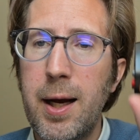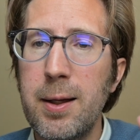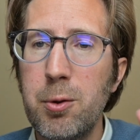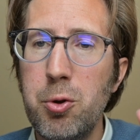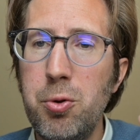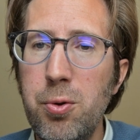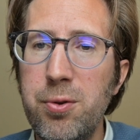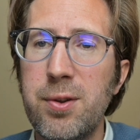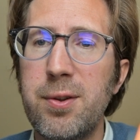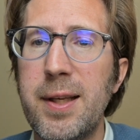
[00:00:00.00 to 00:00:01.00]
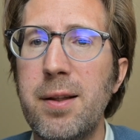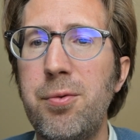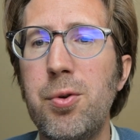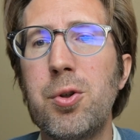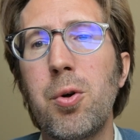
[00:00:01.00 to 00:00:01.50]
I'll use this in
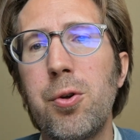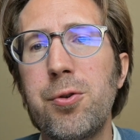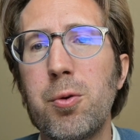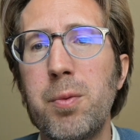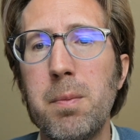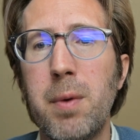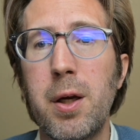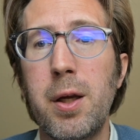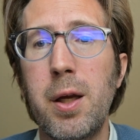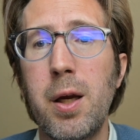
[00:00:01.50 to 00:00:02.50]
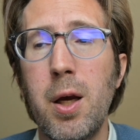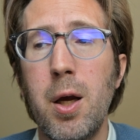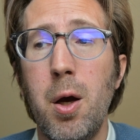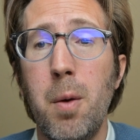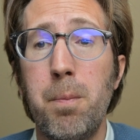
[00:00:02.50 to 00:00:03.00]
the future also with my
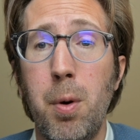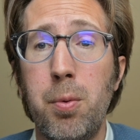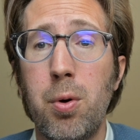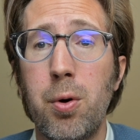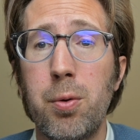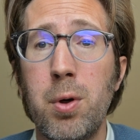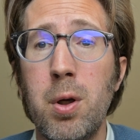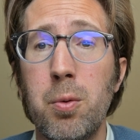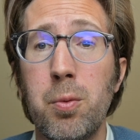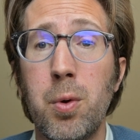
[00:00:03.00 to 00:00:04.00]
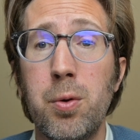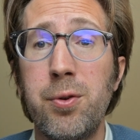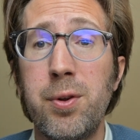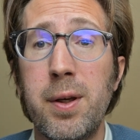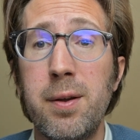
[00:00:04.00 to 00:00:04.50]
popcorn
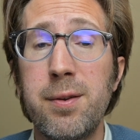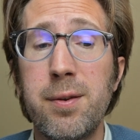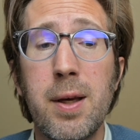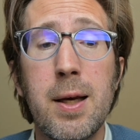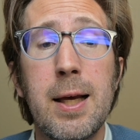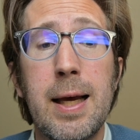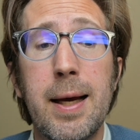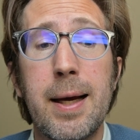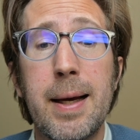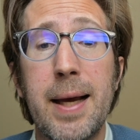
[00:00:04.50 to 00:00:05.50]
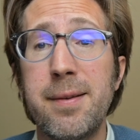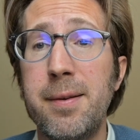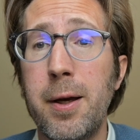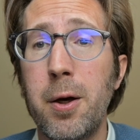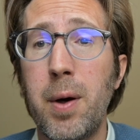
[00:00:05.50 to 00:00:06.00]
roastings uh,
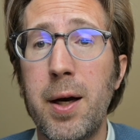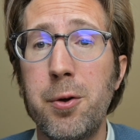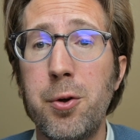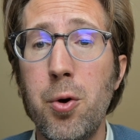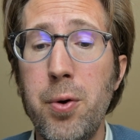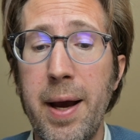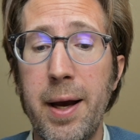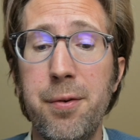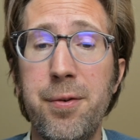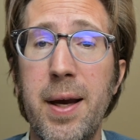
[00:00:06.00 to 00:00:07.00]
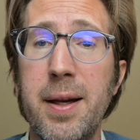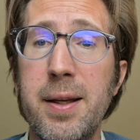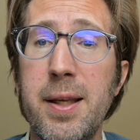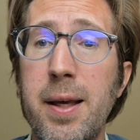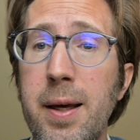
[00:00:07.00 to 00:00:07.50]
as there I don't have
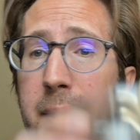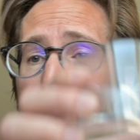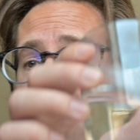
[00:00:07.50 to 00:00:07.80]
any